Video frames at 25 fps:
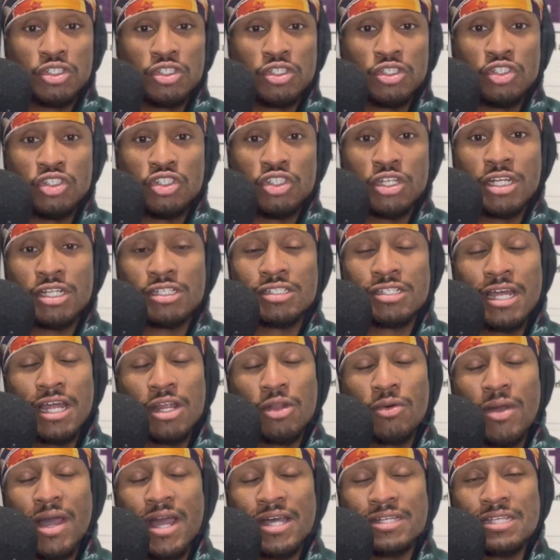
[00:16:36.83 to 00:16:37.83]

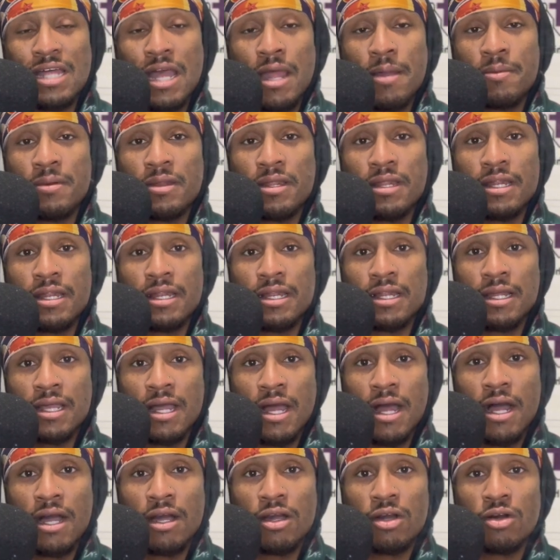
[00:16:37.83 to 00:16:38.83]
genocidal acts happening in the
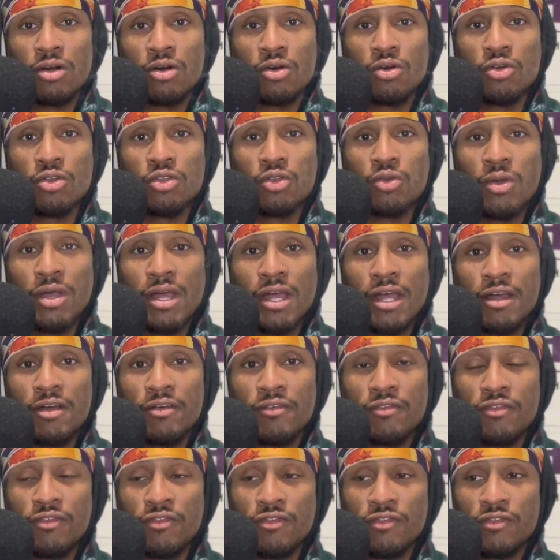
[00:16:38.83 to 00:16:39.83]
Congo. You
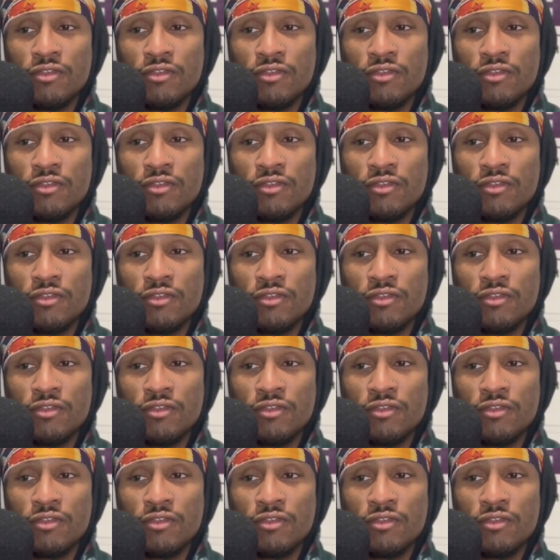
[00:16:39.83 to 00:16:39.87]
have